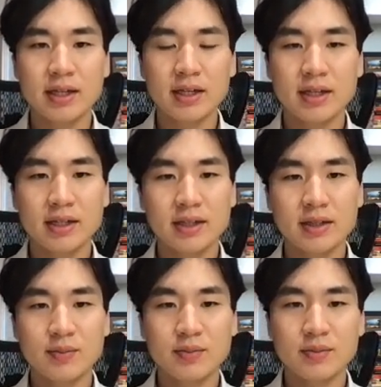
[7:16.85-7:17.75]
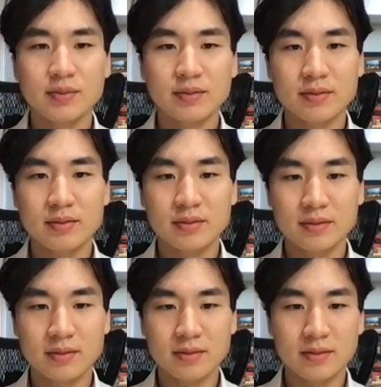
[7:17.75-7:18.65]
Yeah. Um,
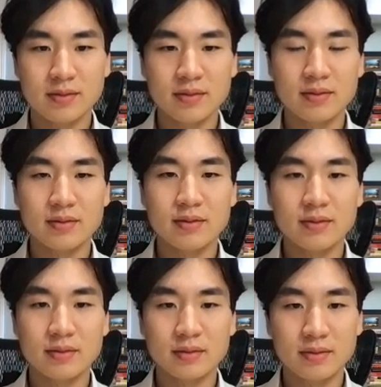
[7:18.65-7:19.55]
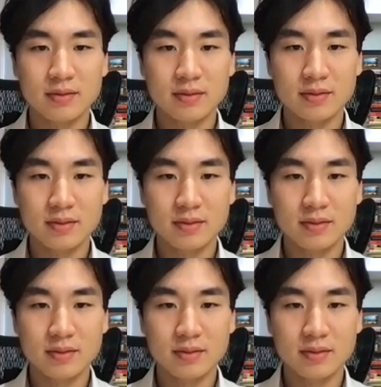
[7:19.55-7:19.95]
I know